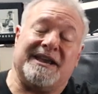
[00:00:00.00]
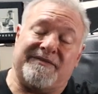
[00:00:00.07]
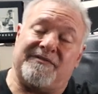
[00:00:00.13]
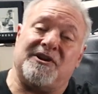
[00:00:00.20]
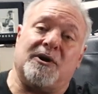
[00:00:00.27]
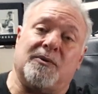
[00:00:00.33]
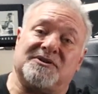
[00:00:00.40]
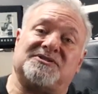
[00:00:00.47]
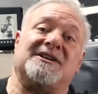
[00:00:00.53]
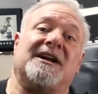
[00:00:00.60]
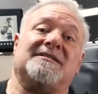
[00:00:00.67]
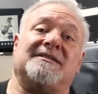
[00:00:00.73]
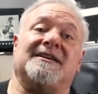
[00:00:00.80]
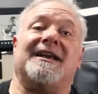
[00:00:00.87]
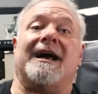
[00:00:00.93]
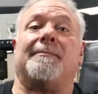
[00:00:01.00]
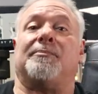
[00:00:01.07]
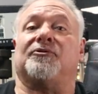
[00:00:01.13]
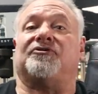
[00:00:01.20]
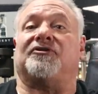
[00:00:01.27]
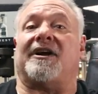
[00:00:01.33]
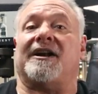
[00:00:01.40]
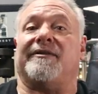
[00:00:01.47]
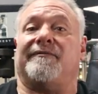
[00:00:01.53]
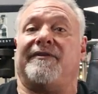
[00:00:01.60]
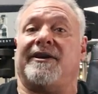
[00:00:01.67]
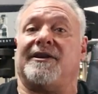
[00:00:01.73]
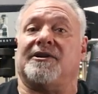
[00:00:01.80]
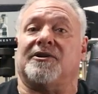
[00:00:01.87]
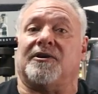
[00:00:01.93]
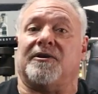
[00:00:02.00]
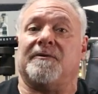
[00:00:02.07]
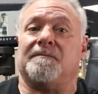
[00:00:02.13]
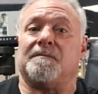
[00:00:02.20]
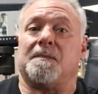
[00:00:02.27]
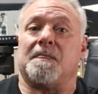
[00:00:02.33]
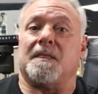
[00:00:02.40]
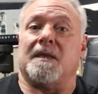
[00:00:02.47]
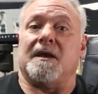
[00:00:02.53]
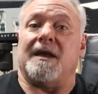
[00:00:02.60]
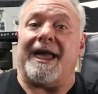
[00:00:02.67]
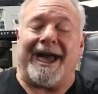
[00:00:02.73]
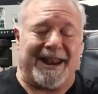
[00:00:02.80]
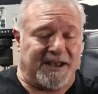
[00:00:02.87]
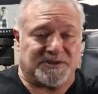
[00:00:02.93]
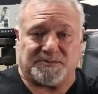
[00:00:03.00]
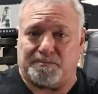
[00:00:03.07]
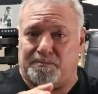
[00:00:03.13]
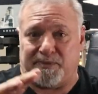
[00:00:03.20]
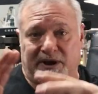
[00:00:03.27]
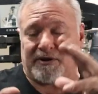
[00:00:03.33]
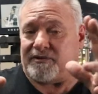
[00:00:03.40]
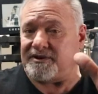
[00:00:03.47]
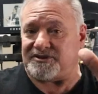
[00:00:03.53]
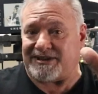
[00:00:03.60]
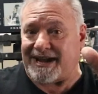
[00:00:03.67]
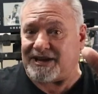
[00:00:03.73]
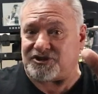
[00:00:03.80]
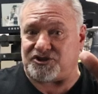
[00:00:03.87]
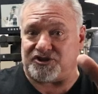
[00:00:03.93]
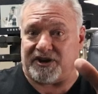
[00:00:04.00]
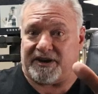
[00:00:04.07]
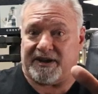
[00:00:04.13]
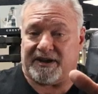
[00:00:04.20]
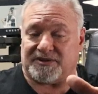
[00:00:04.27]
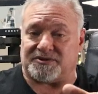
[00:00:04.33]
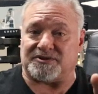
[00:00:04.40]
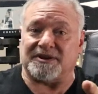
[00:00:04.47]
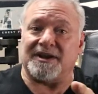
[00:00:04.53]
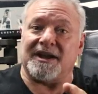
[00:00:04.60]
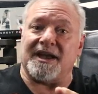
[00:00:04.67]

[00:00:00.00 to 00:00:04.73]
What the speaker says: Even though it's got the apple cider vinegar, and as bitter as that shit is,